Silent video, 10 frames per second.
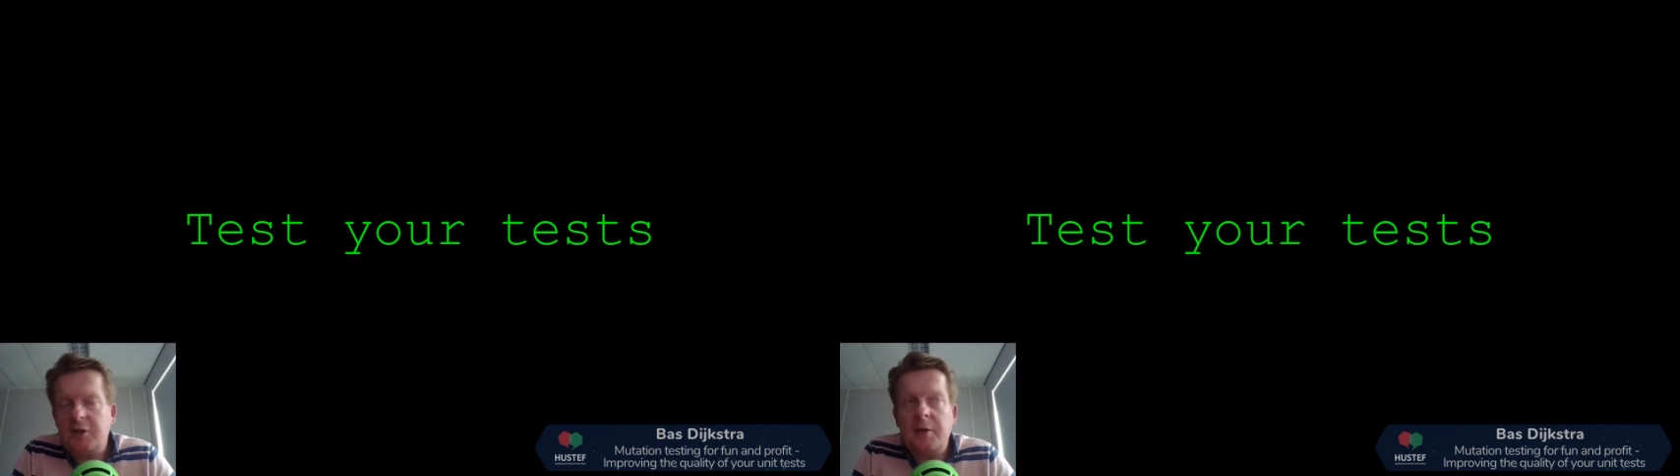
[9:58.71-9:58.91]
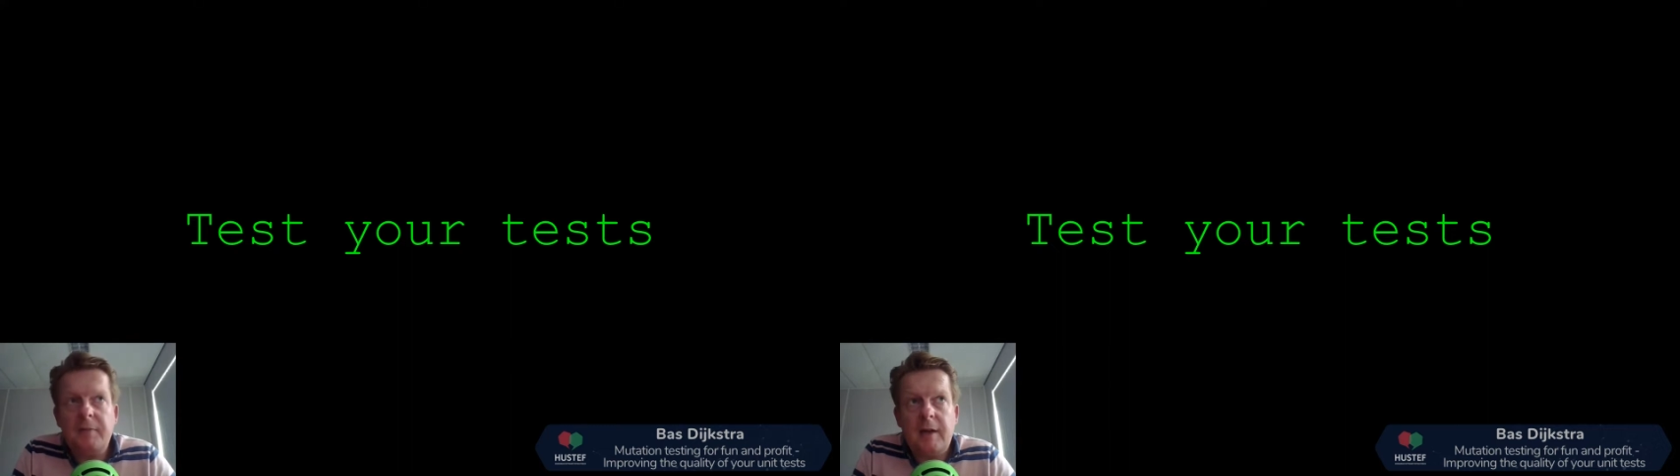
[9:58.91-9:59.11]

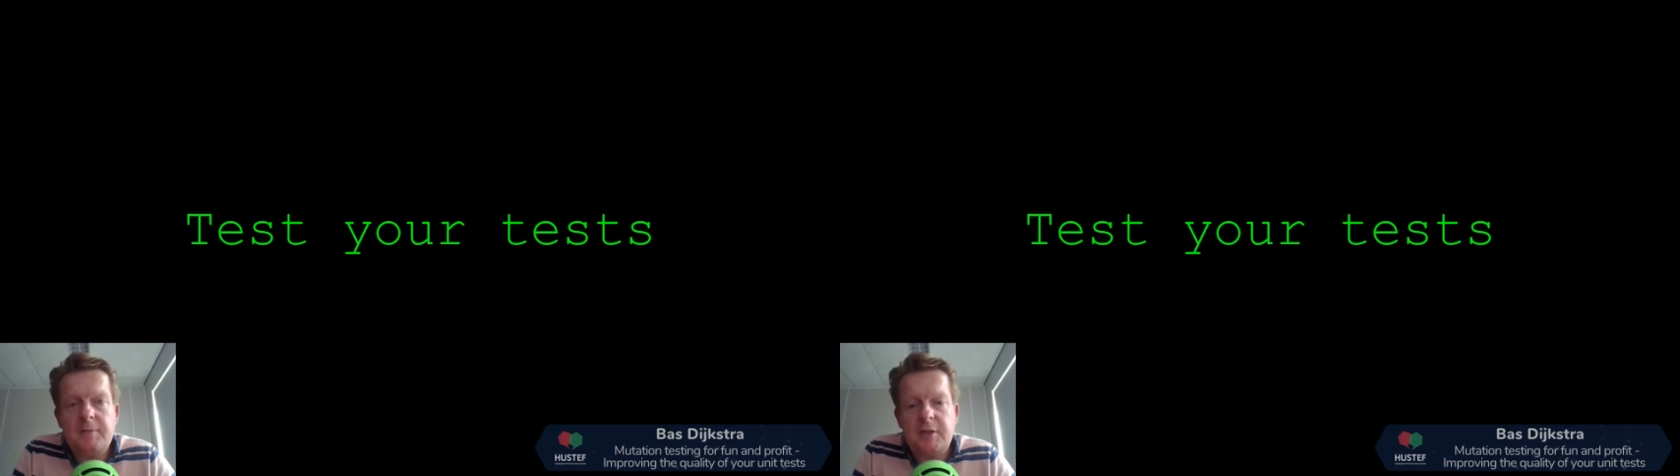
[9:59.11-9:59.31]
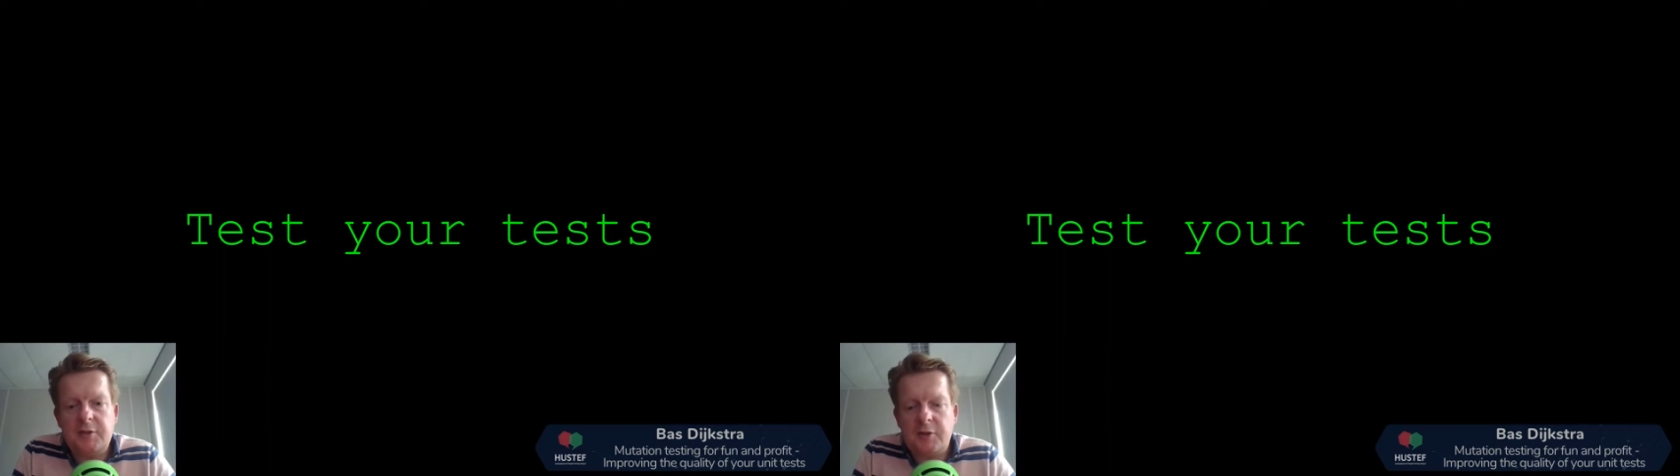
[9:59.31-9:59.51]

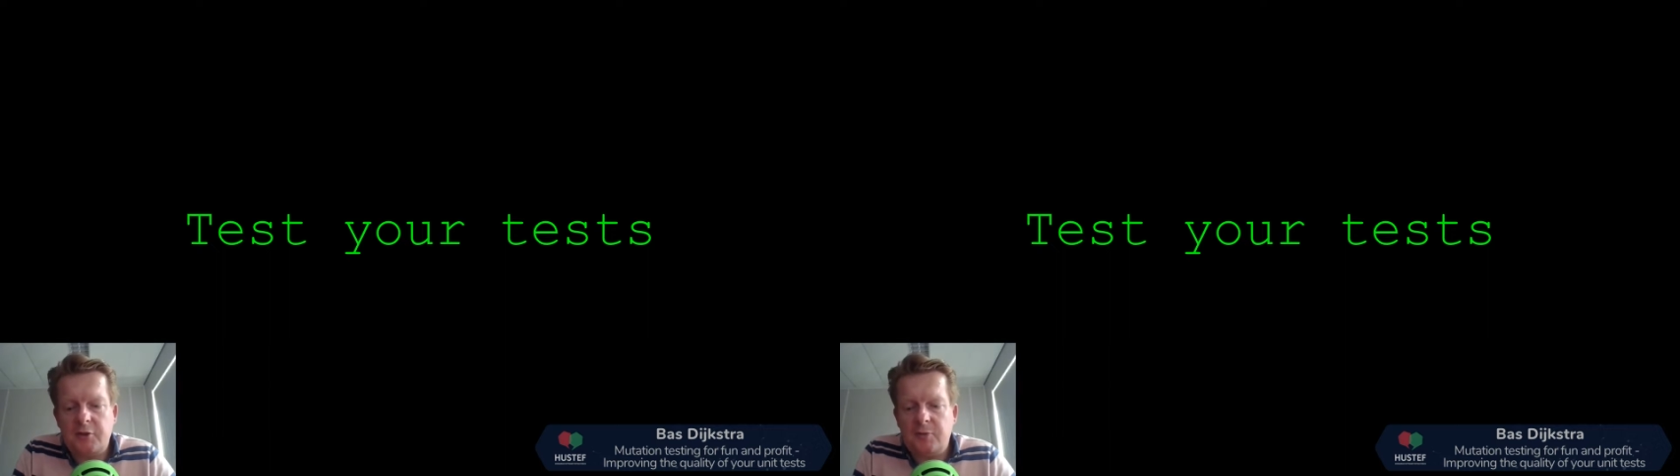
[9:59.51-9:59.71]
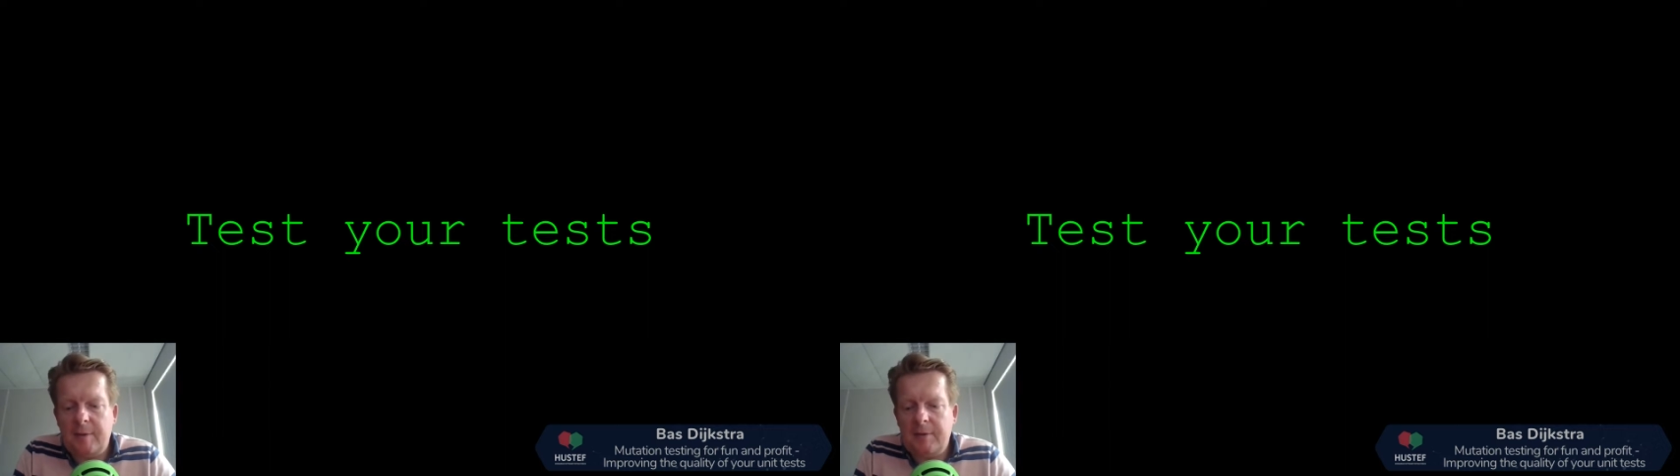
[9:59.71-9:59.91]
Sometimes it's
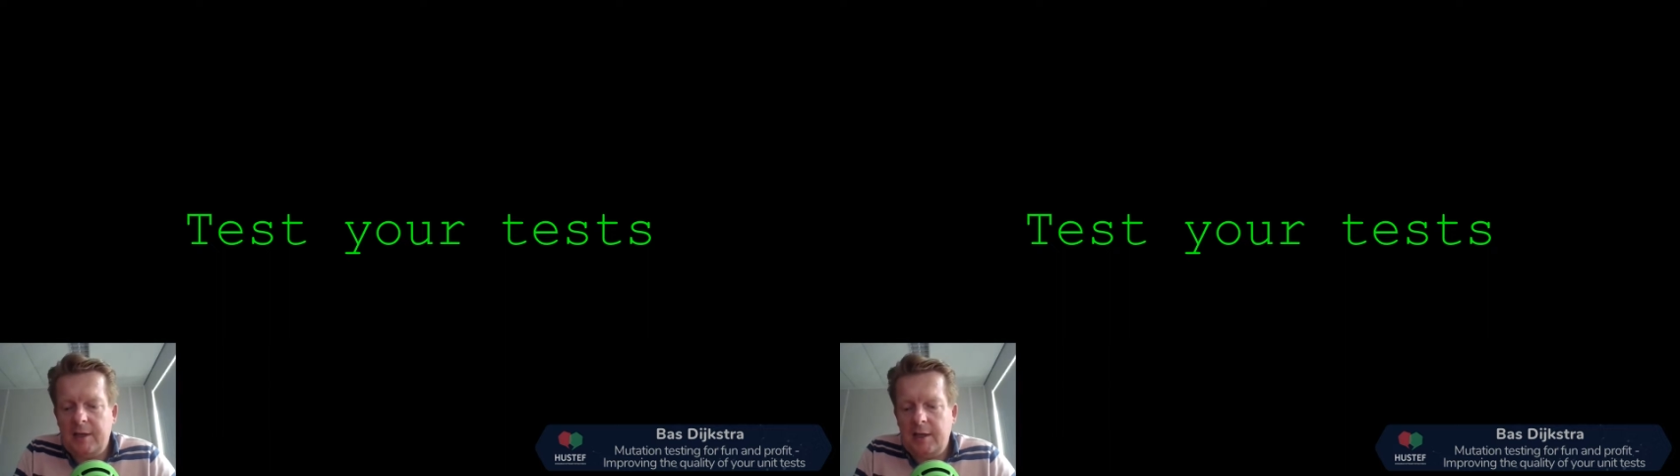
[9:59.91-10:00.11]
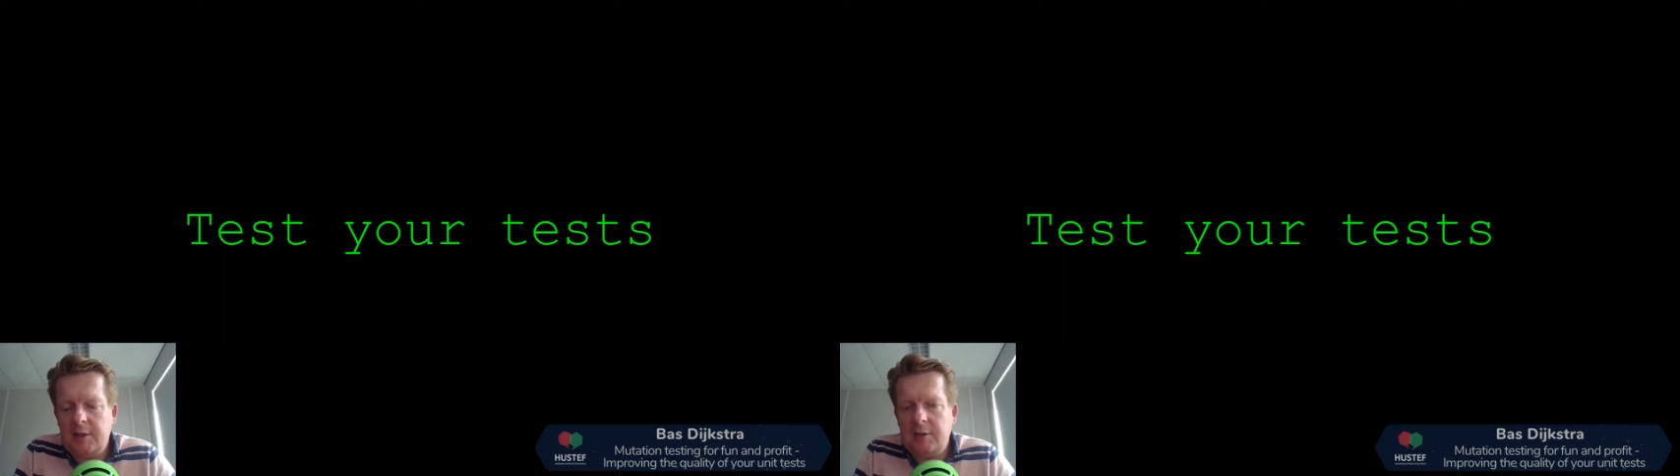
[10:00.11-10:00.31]
also
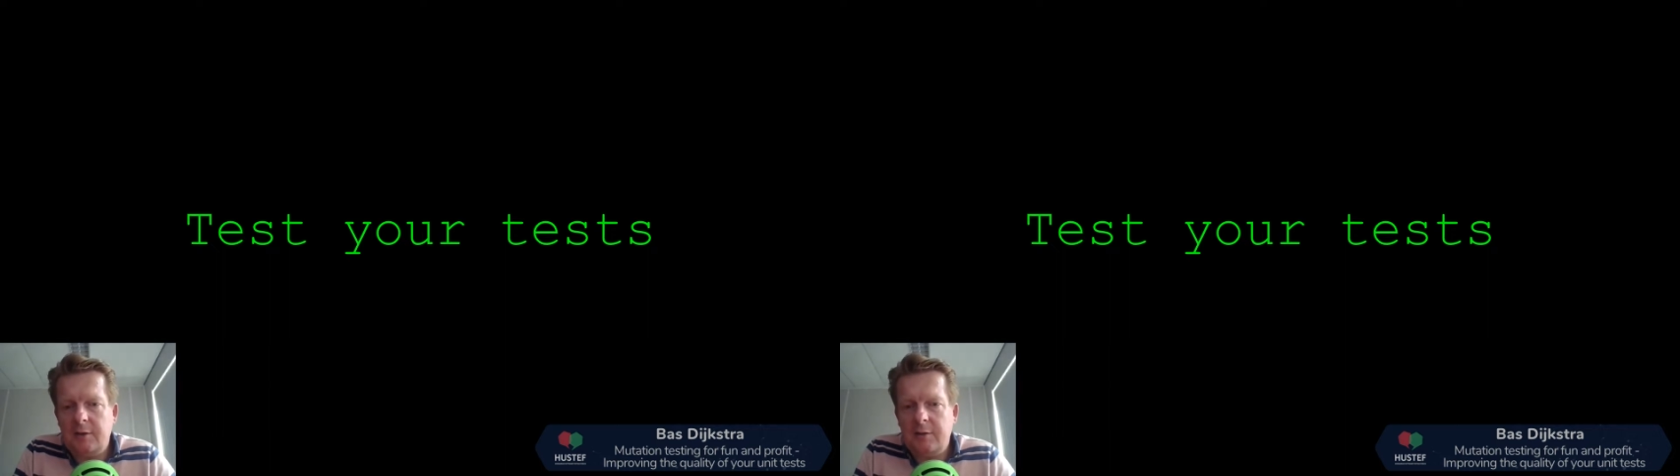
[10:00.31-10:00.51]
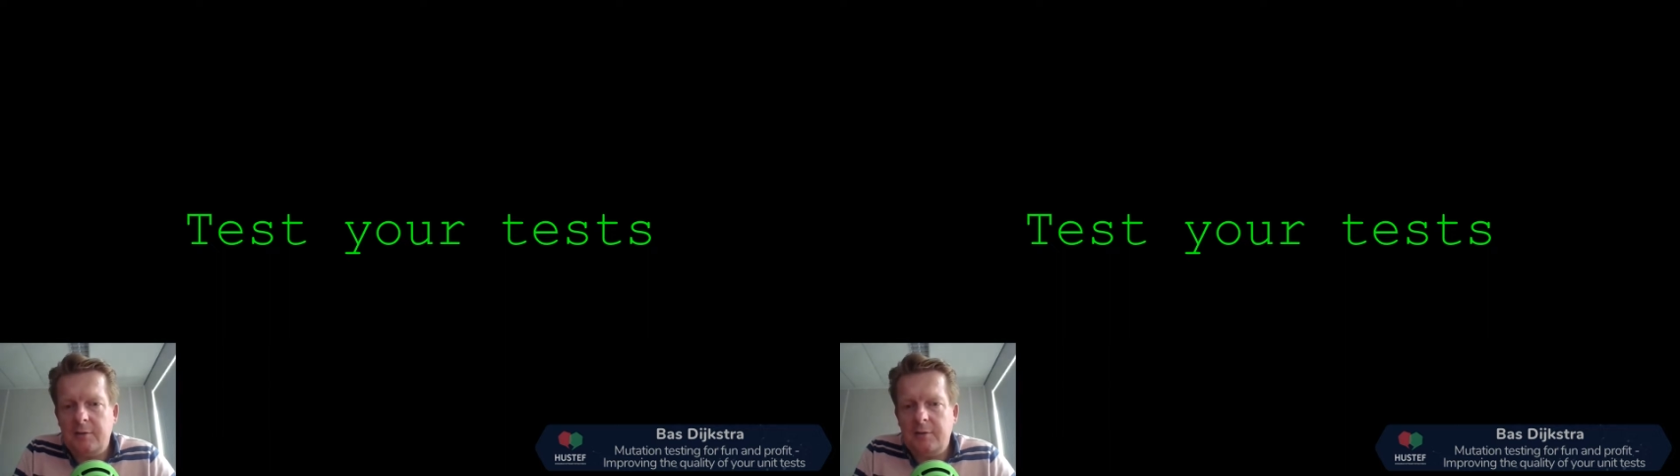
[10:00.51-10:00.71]
application
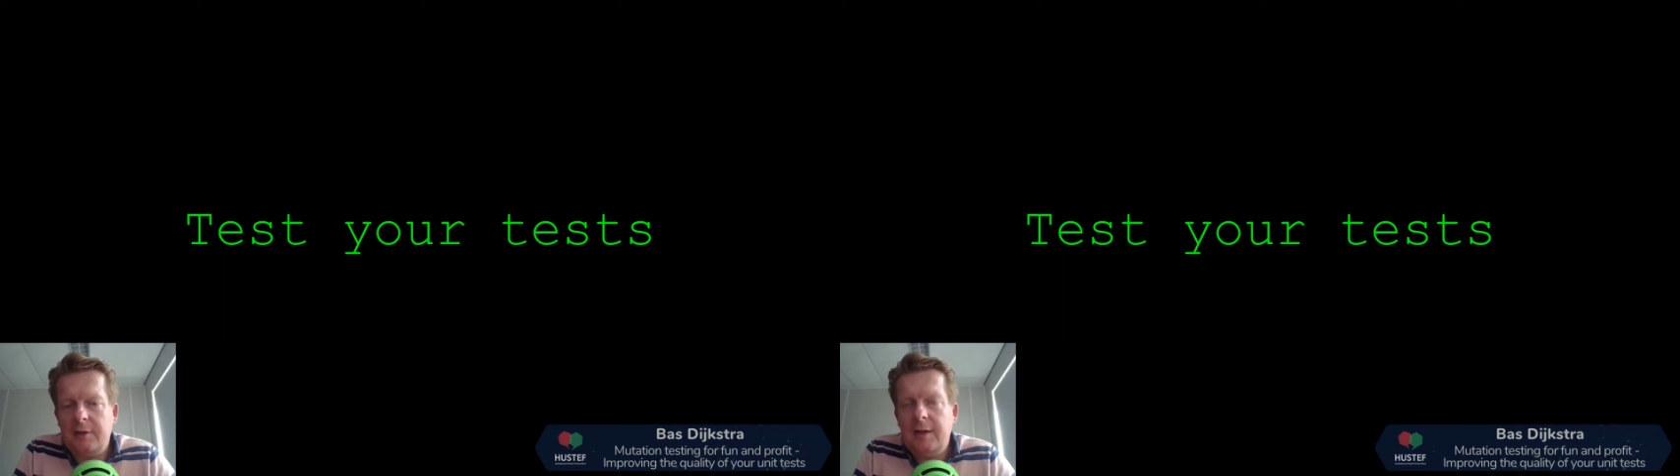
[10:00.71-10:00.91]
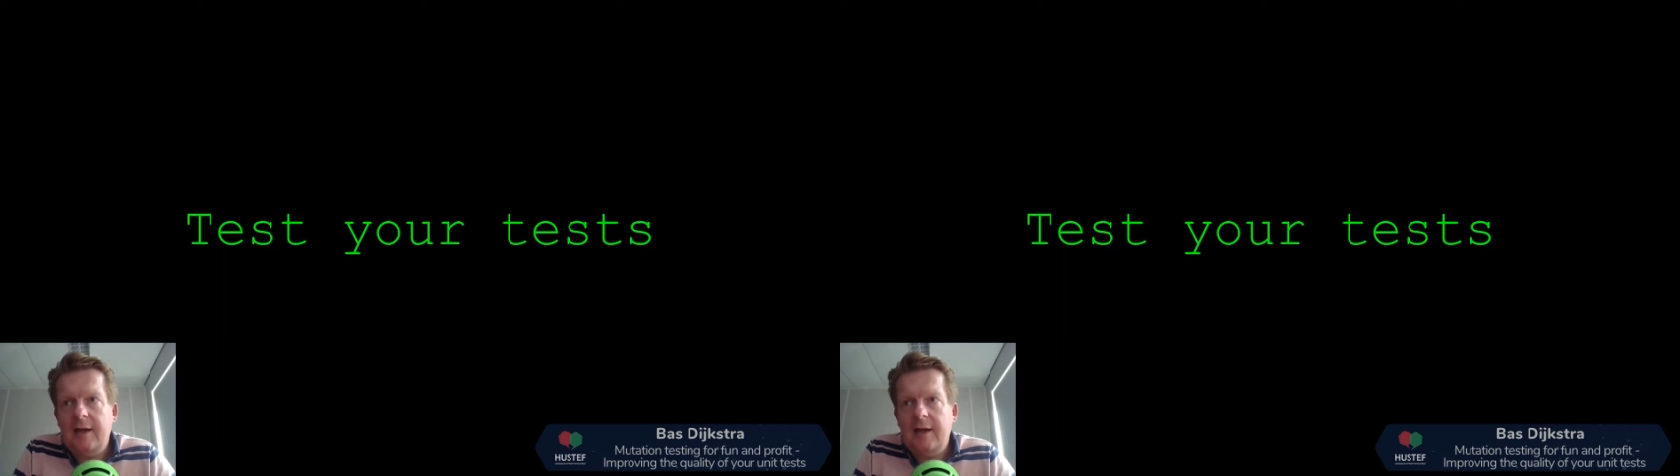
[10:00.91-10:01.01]
code.